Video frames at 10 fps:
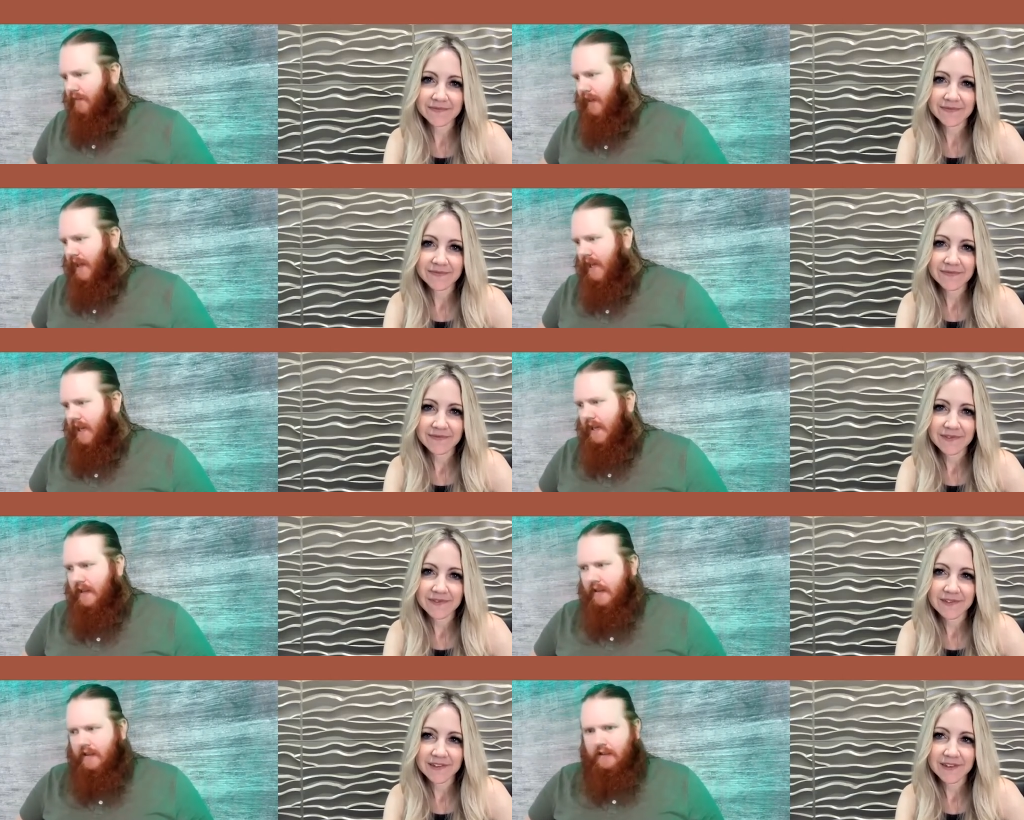Speaker 1: of the
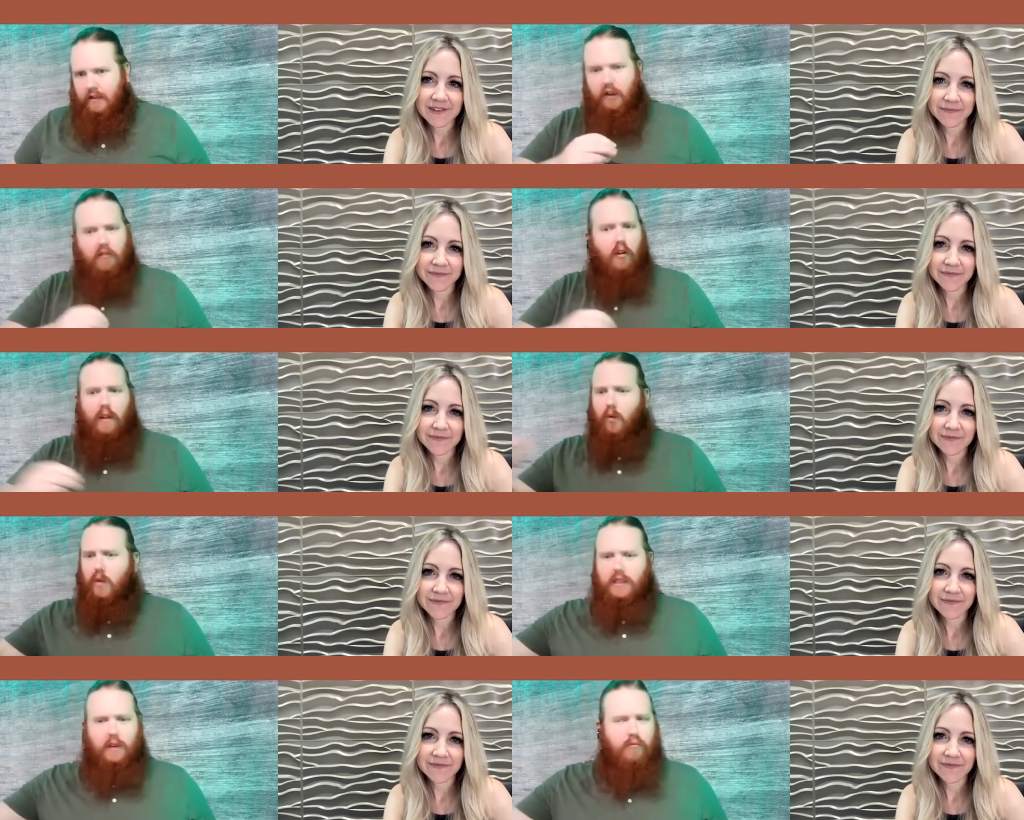neuro
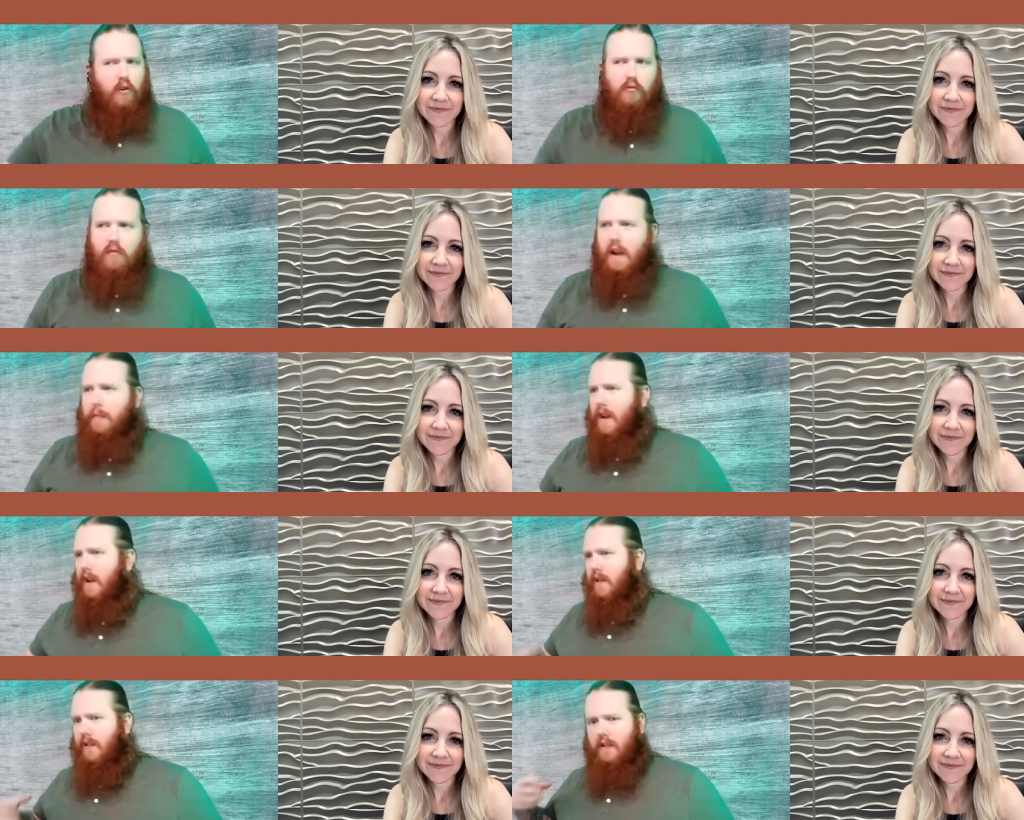linguistic
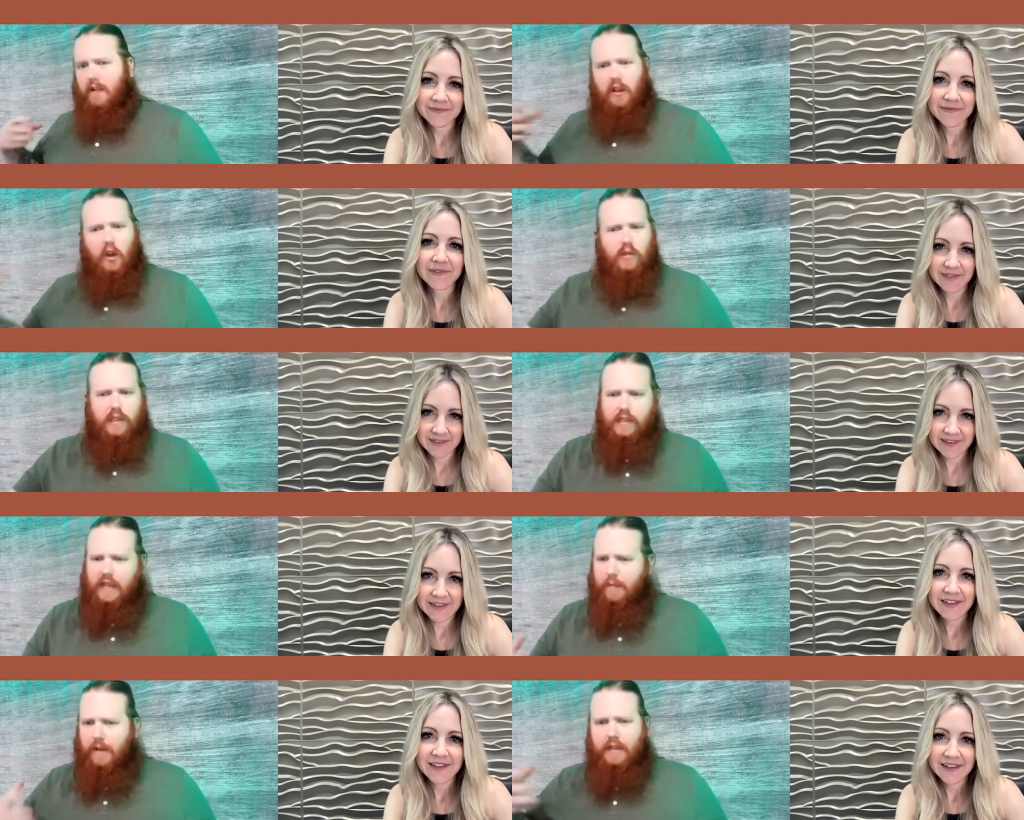programming, the closing
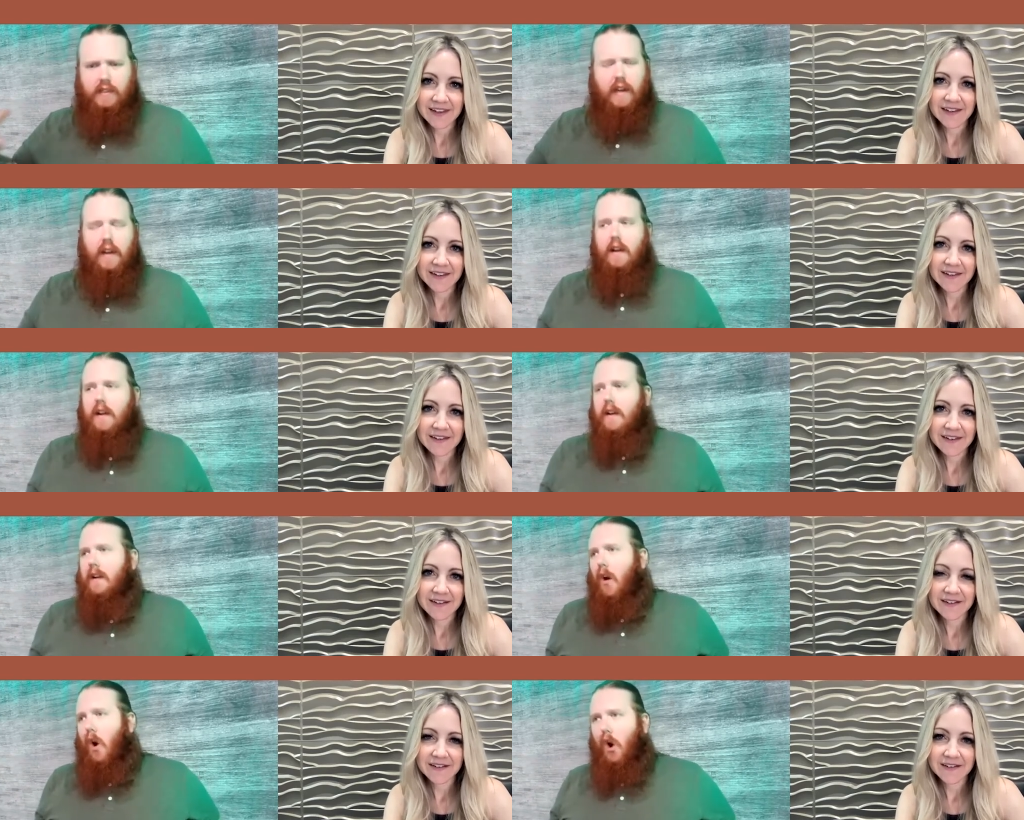statements, like
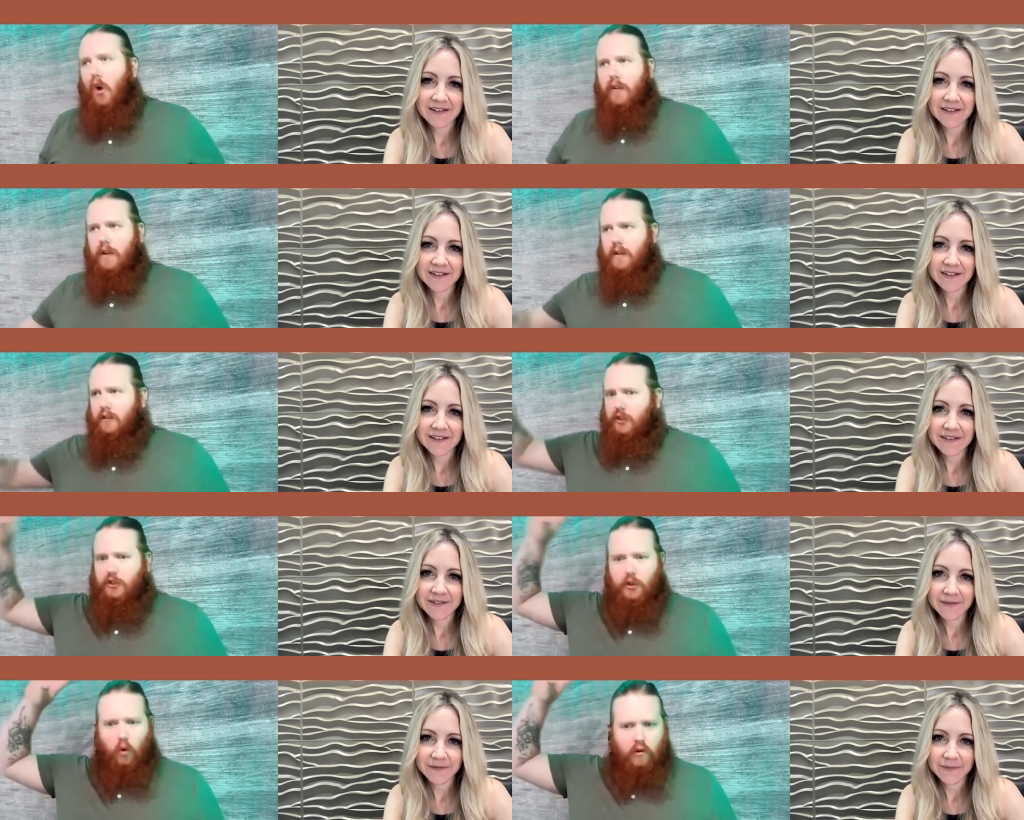all the
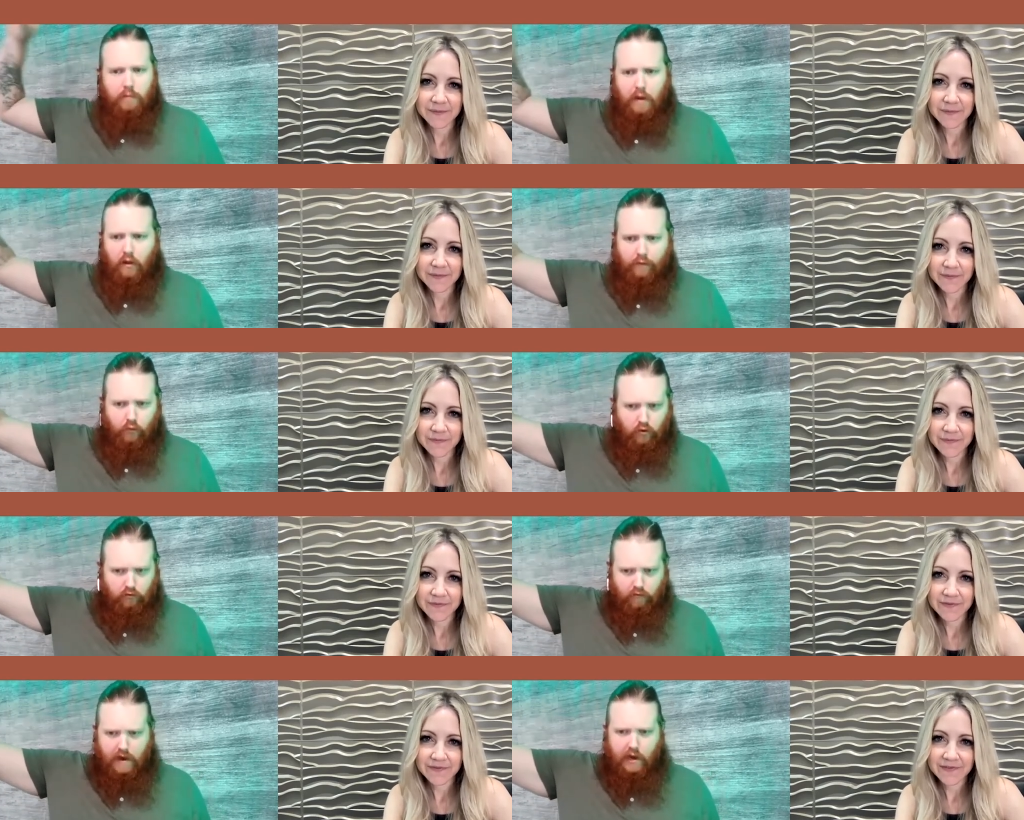Jordan Belfort,
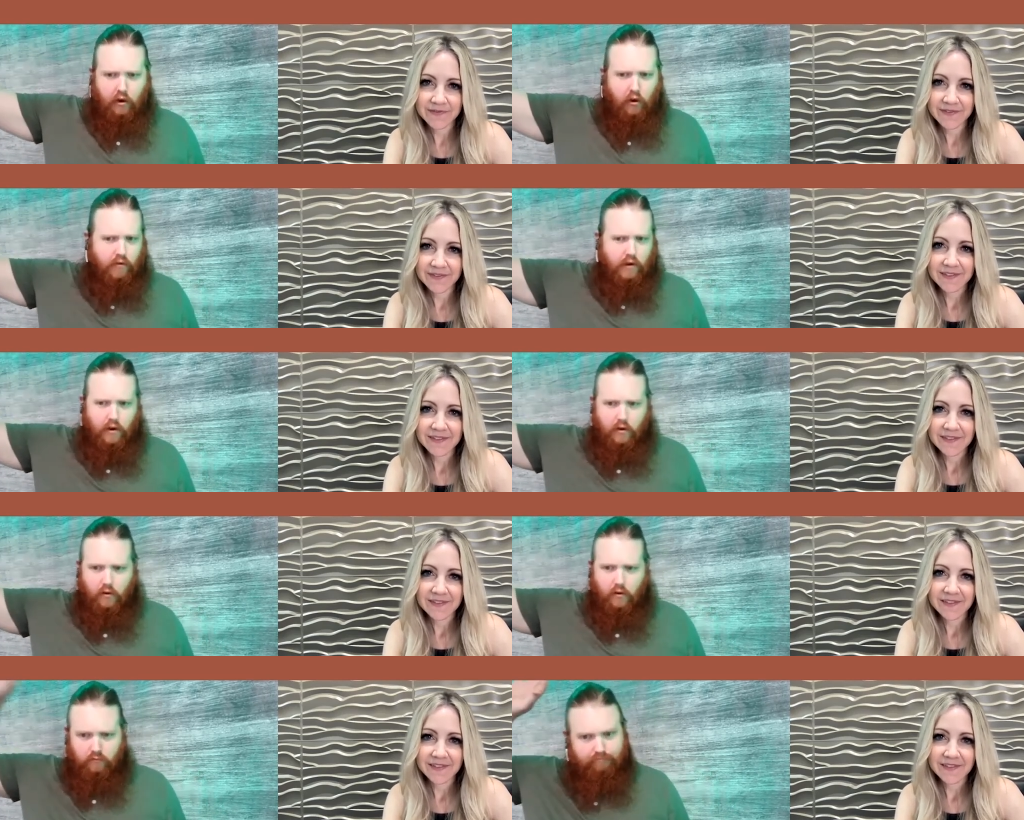Grant
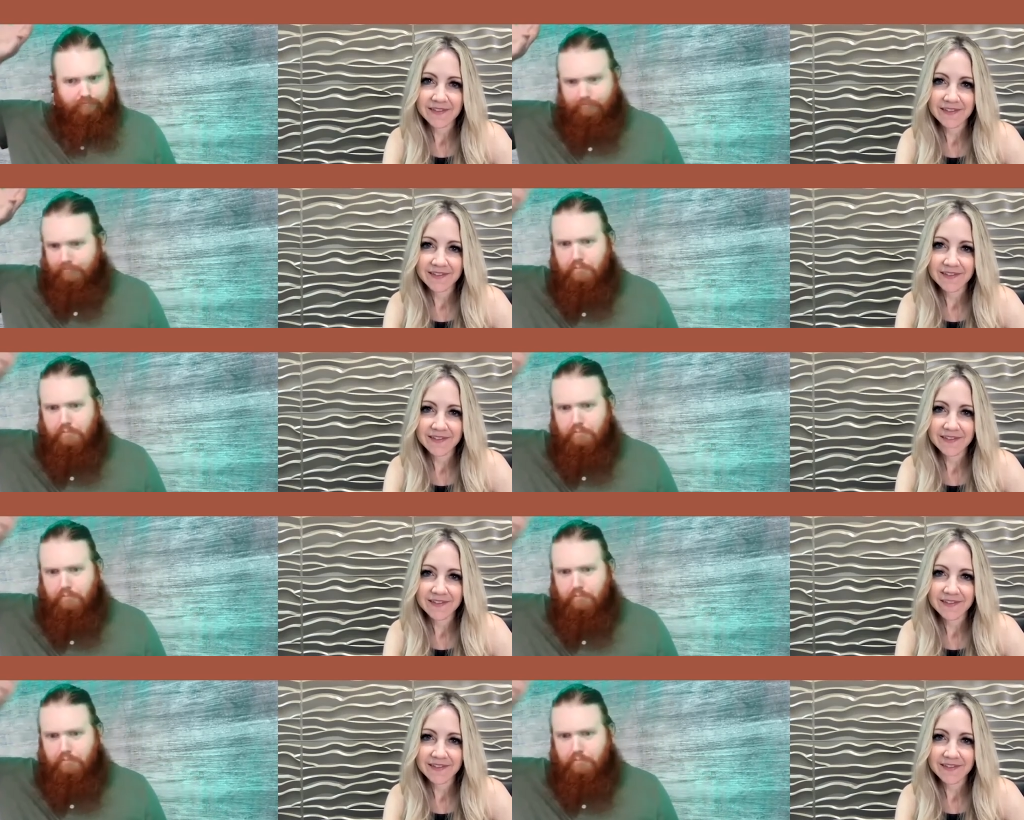Cardone